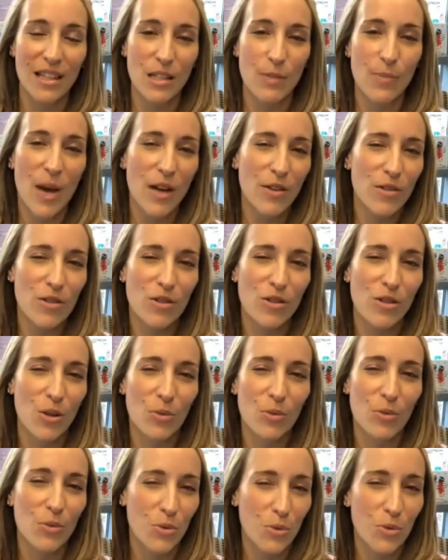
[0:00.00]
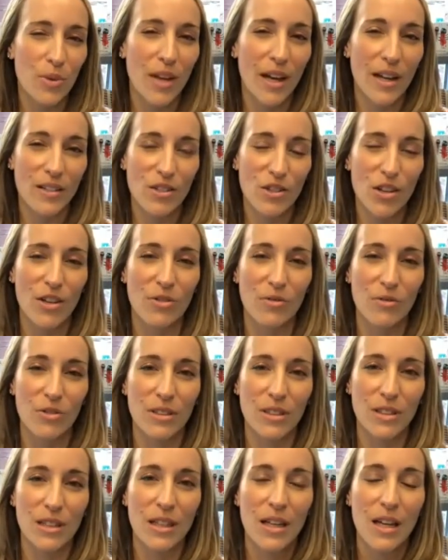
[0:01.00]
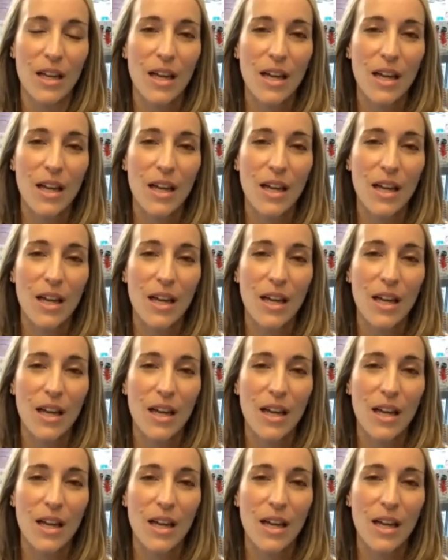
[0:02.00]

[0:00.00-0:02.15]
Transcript: Spouses don't do that generally,